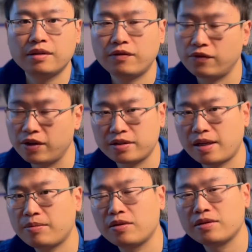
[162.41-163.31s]
For
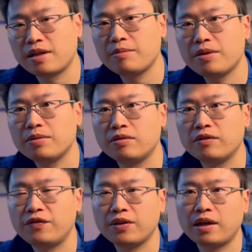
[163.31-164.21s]
example, some people will
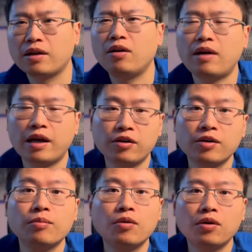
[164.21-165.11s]
feel like, oh, I
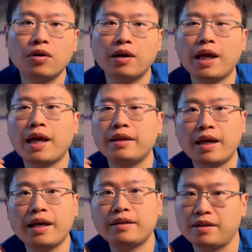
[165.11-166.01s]
hurt more at
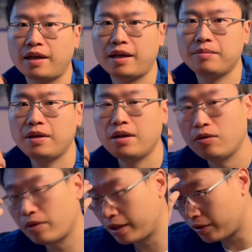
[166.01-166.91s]
nighttime
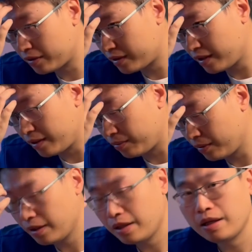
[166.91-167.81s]
when I go to sleep.
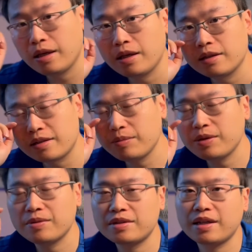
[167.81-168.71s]
Some
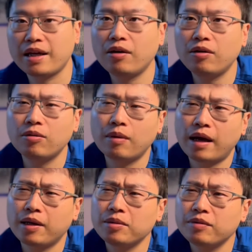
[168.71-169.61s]
people say, oh,
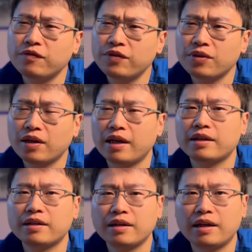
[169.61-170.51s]
I feel
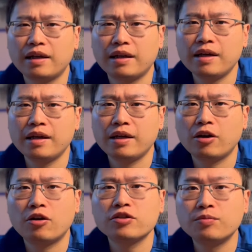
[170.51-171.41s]
like it
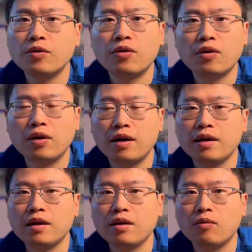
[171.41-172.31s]
hurts more
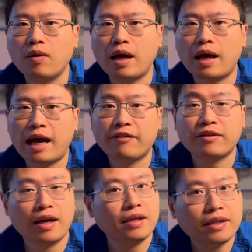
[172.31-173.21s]
after
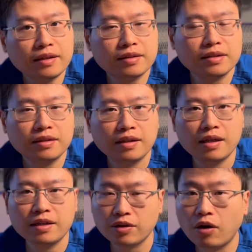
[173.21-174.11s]
I eat.
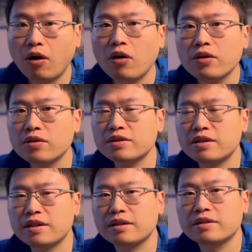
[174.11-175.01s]
So all those
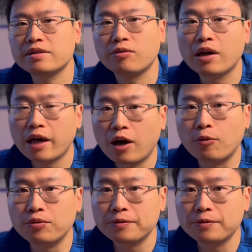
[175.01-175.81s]
things will help.